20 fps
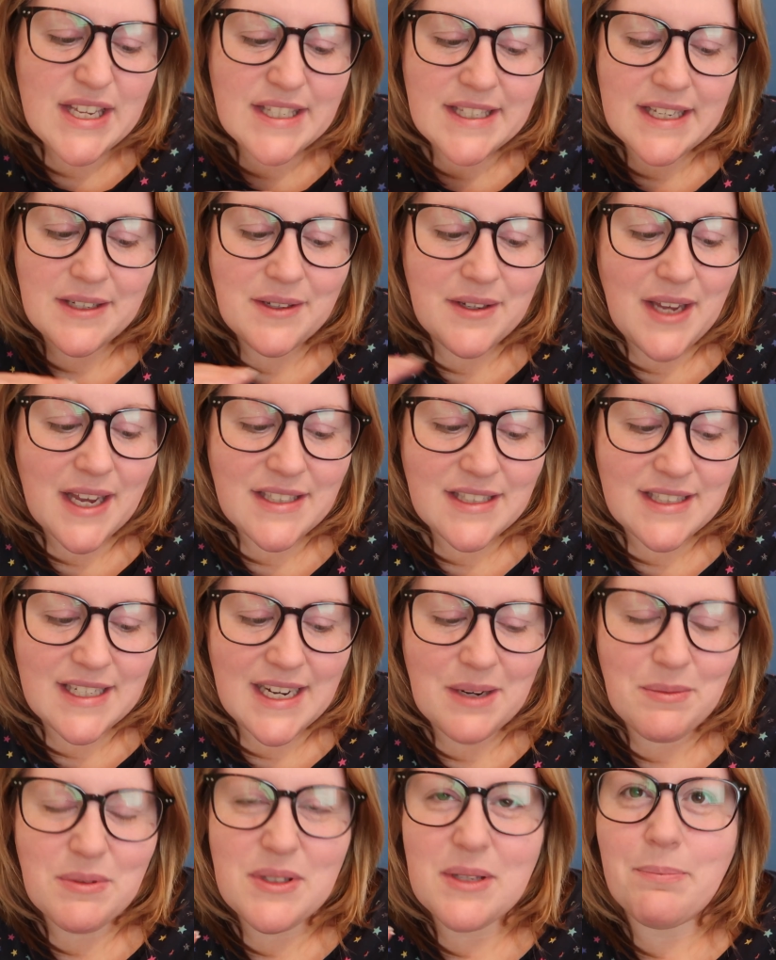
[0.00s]
So
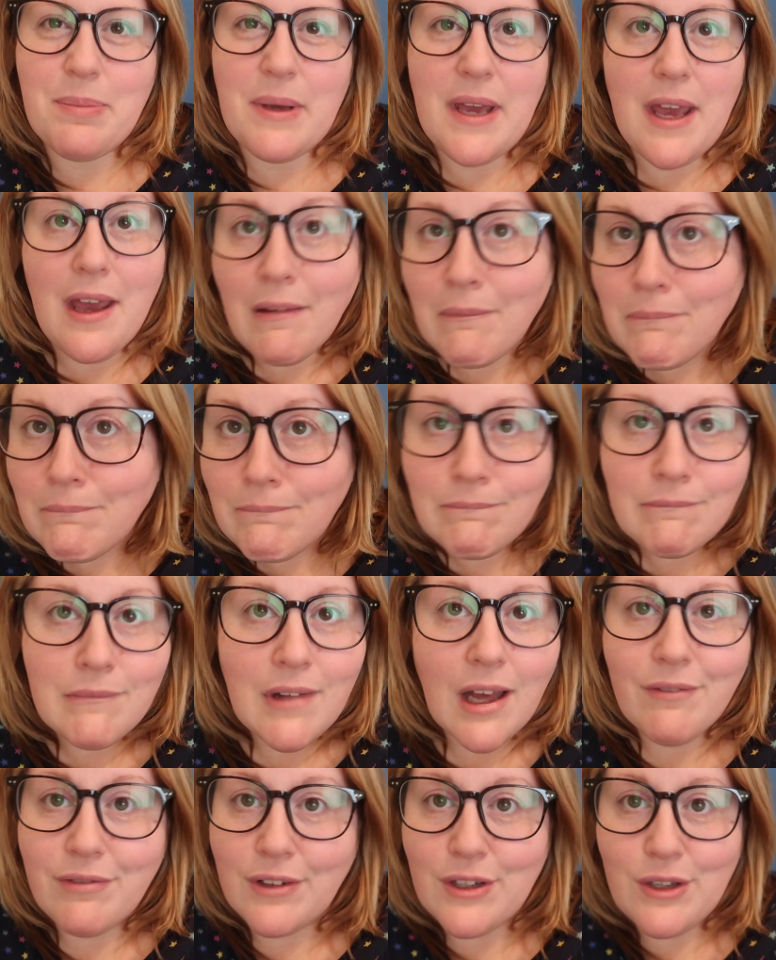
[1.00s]
yesterday was a bit
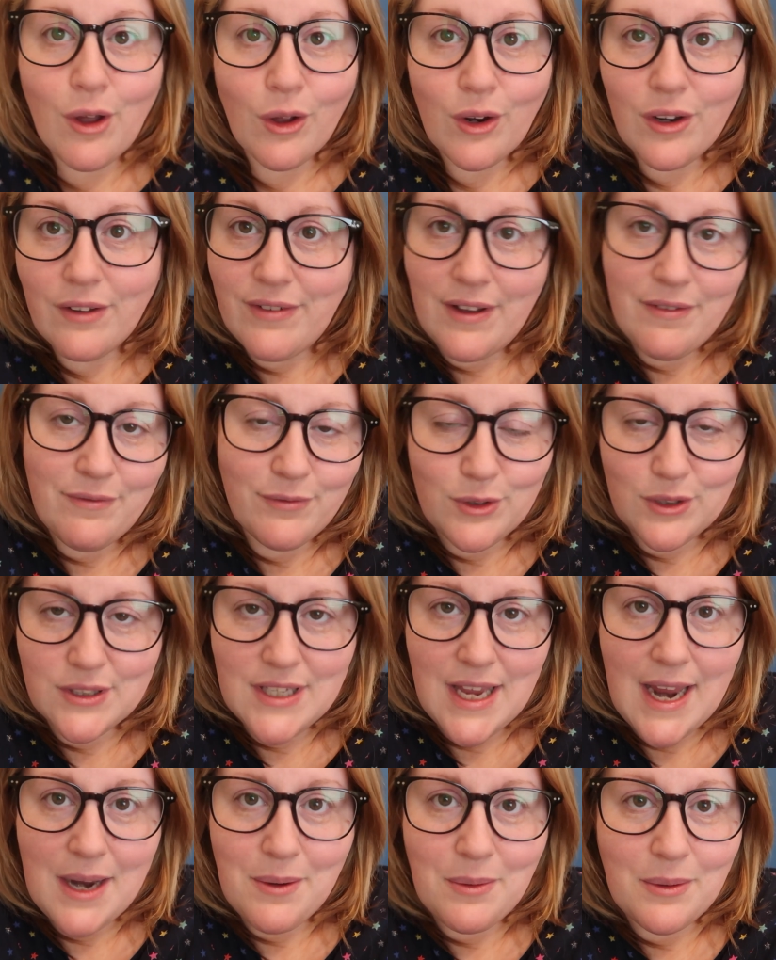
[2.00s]
of a non-eventful
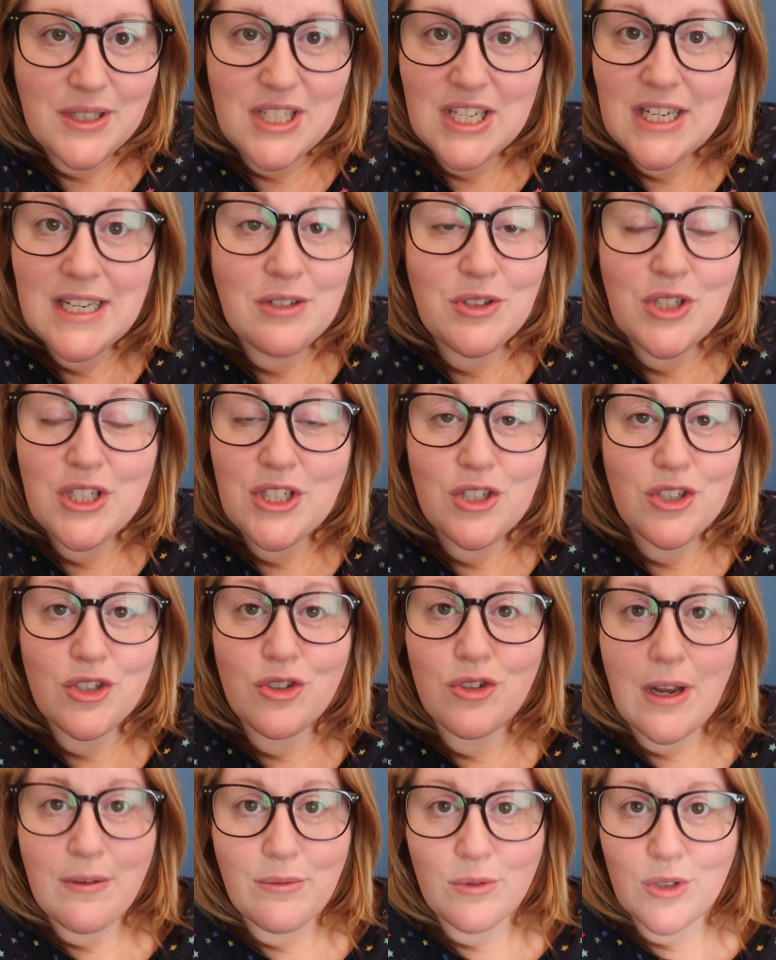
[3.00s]
day. We literally
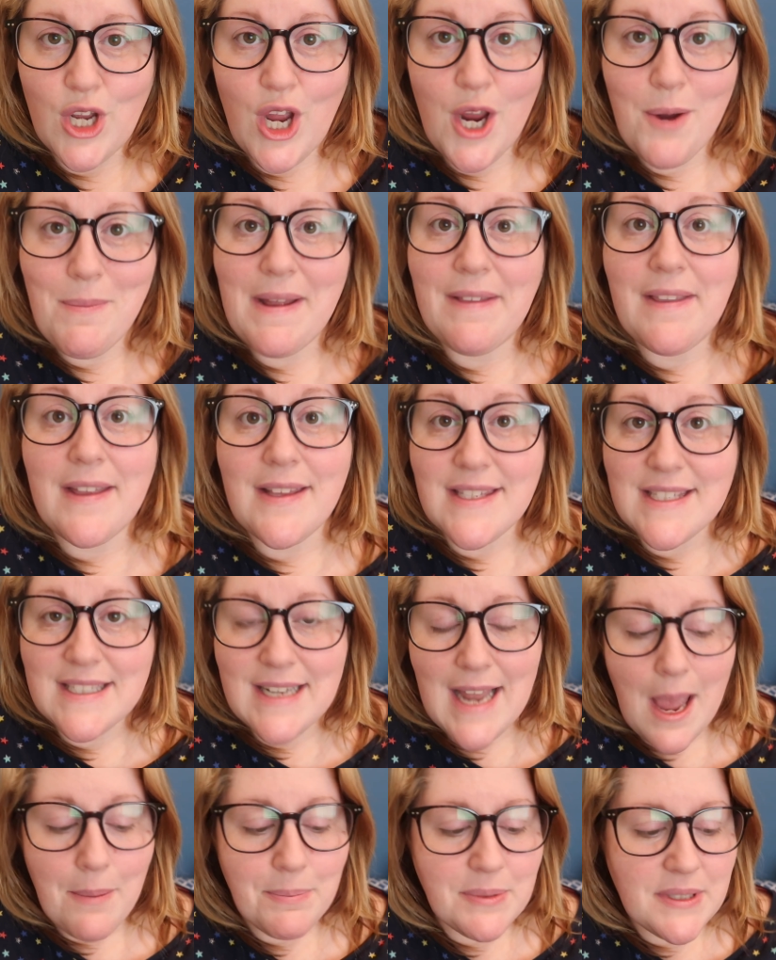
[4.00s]
just travelled home and then
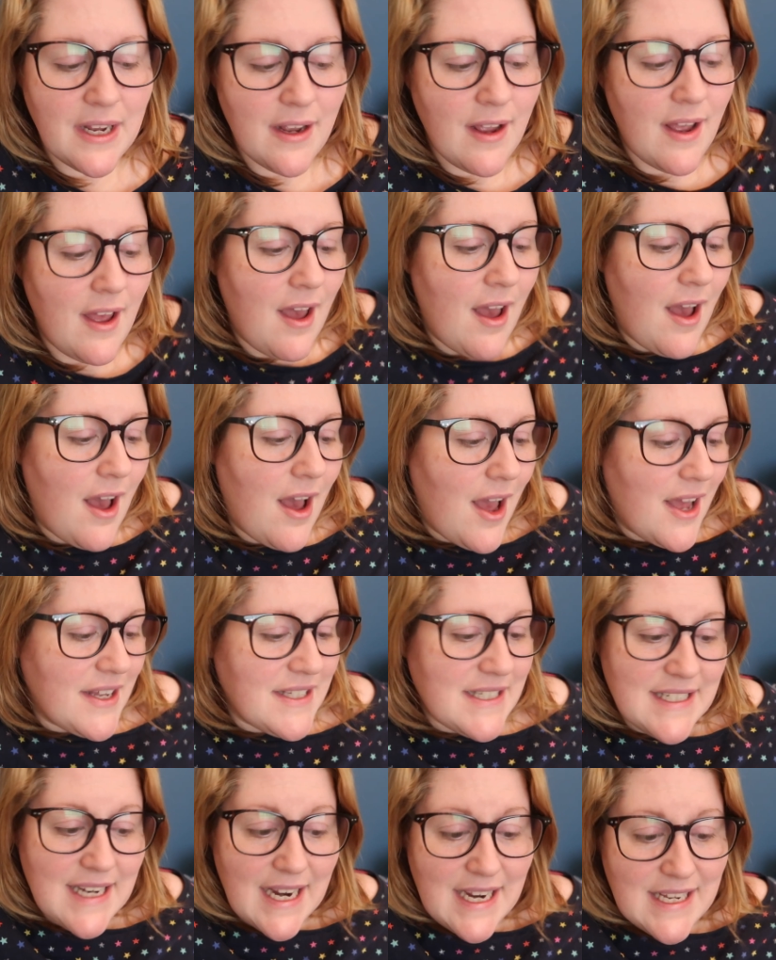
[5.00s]
slept.
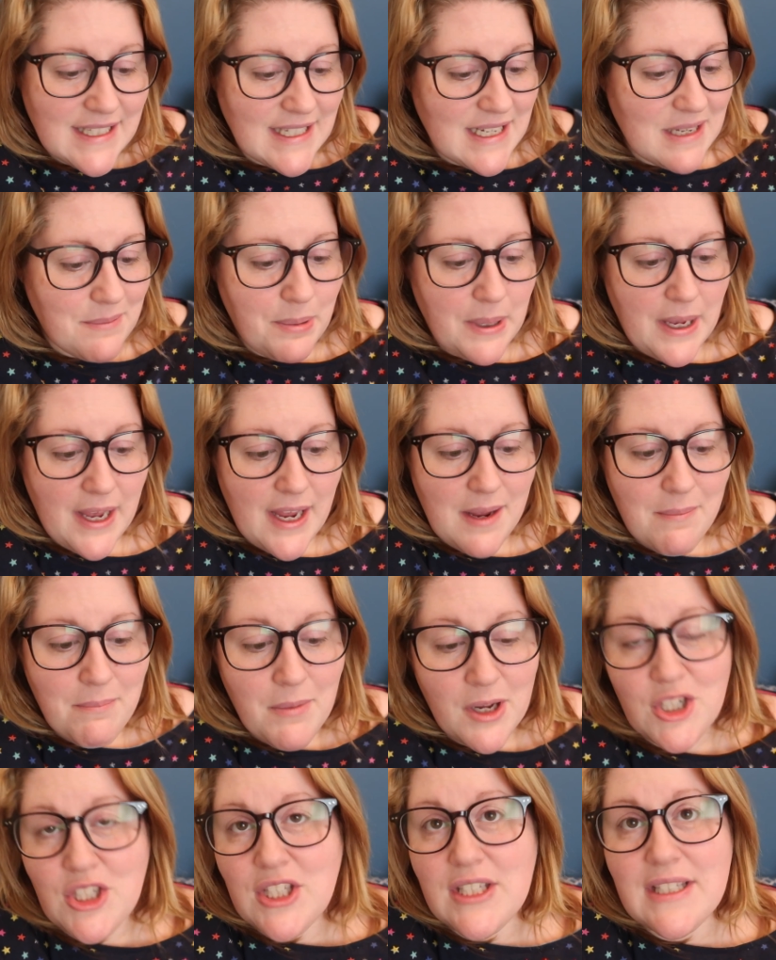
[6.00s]
Today is going to be
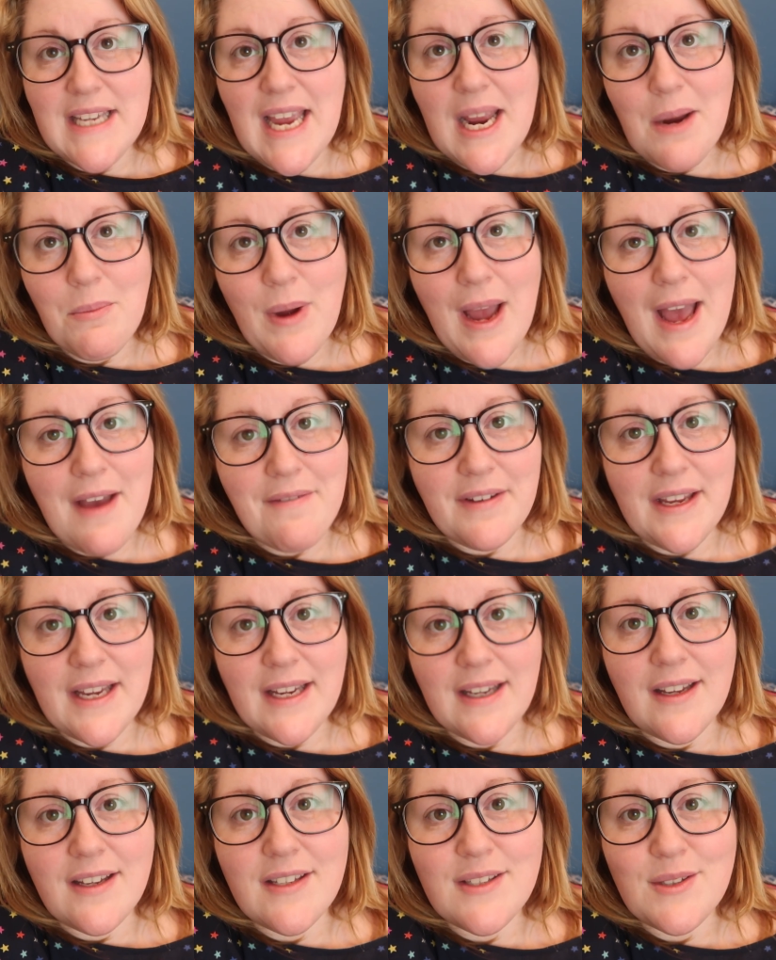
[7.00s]
much the same. We're
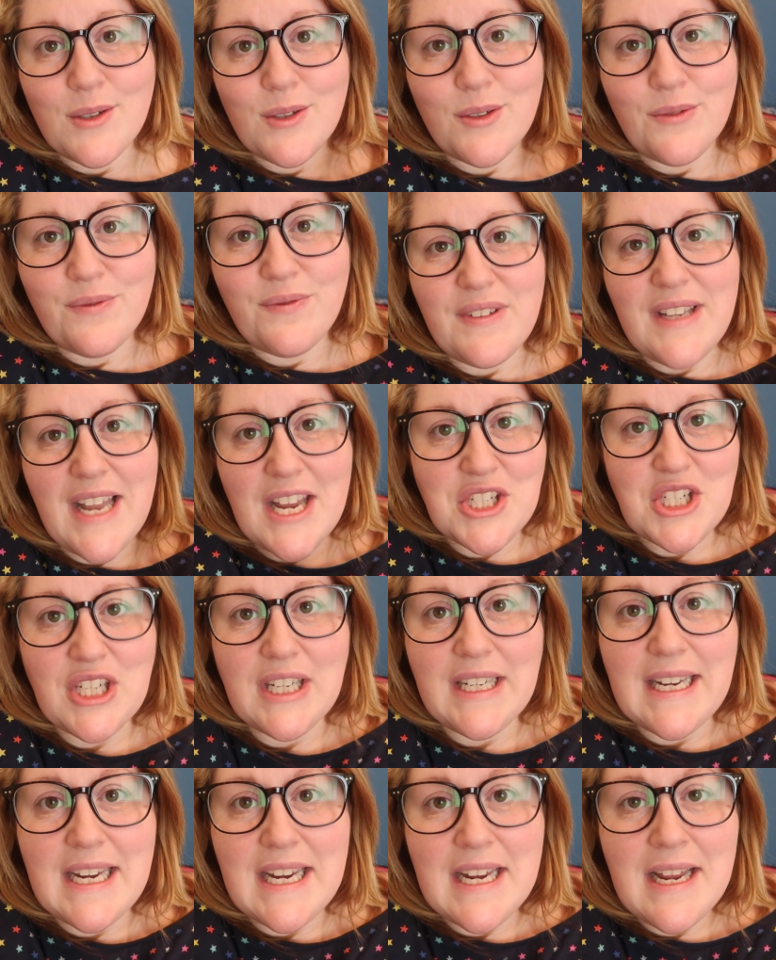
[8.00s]
having a sort
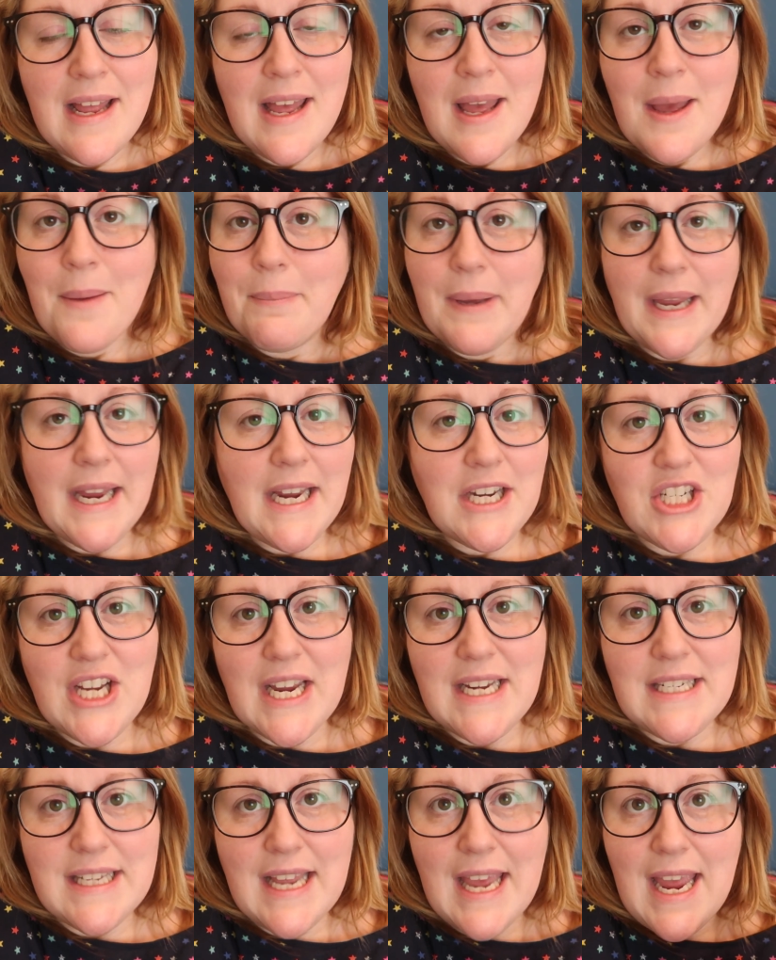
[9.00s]
leisurely
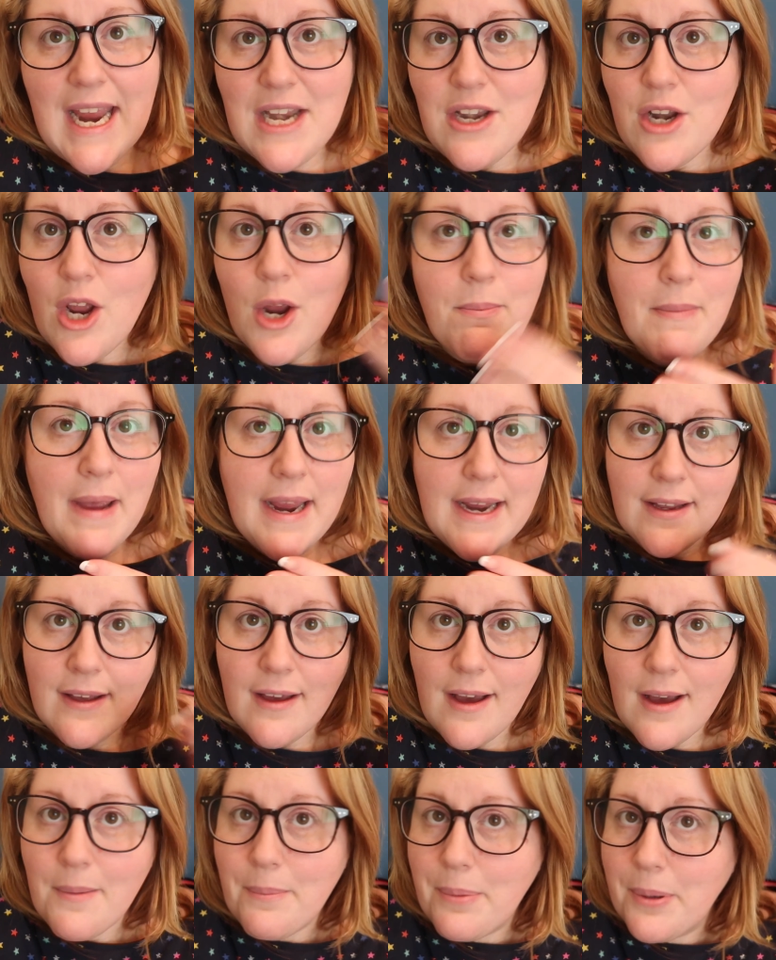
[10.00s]
PJ day, no
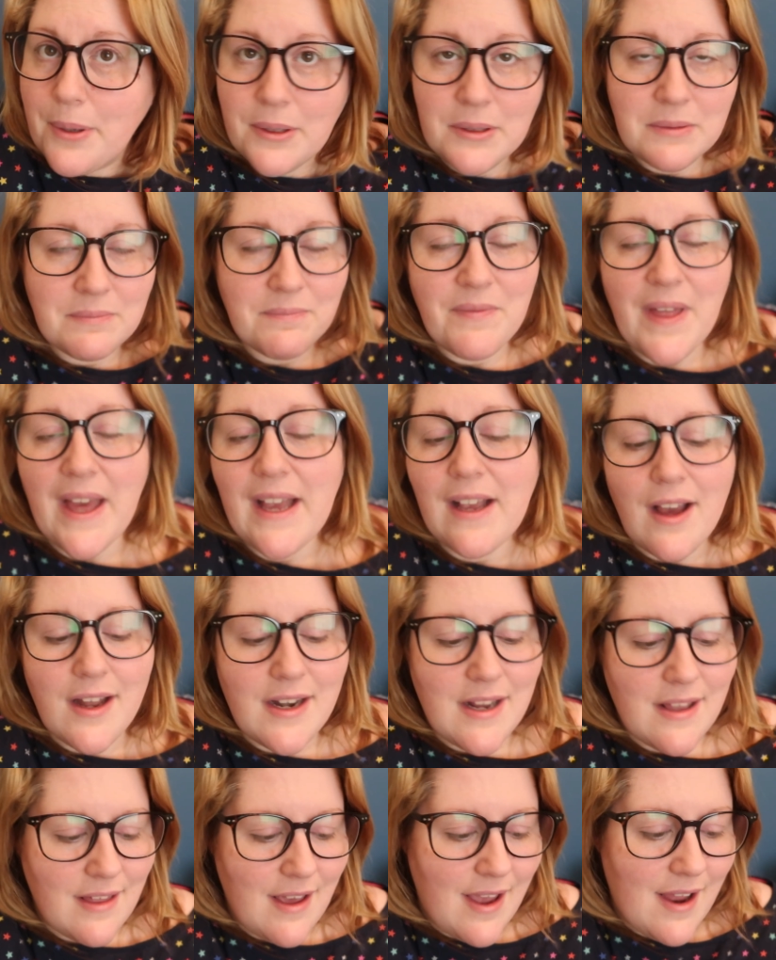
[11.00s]
makeup, that
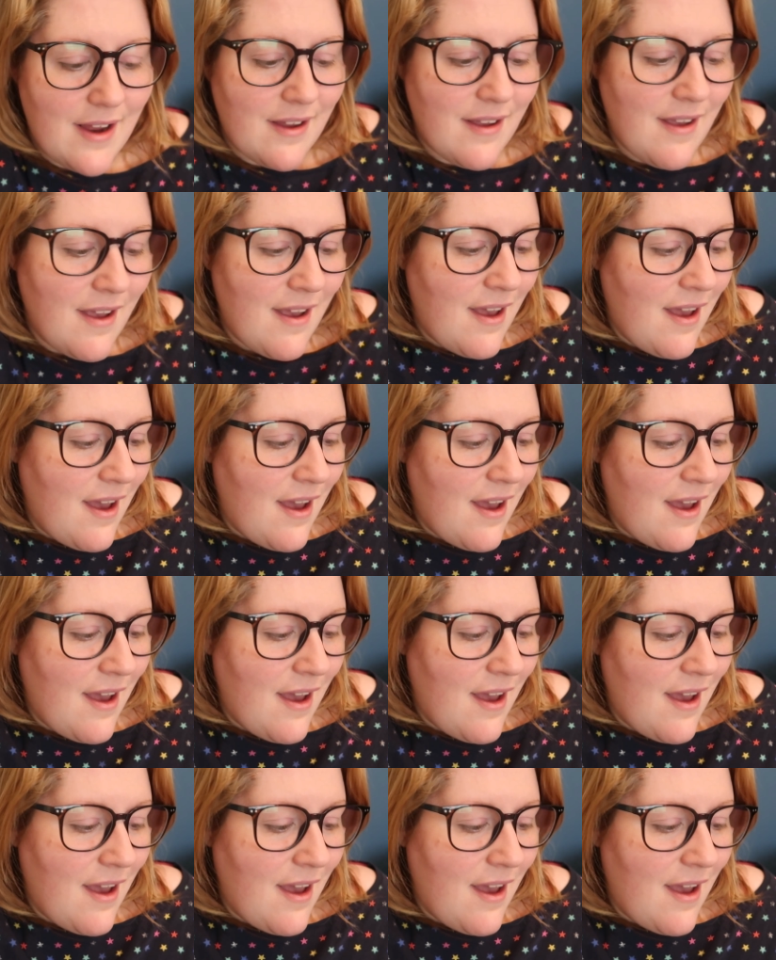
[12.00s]
kind of thing.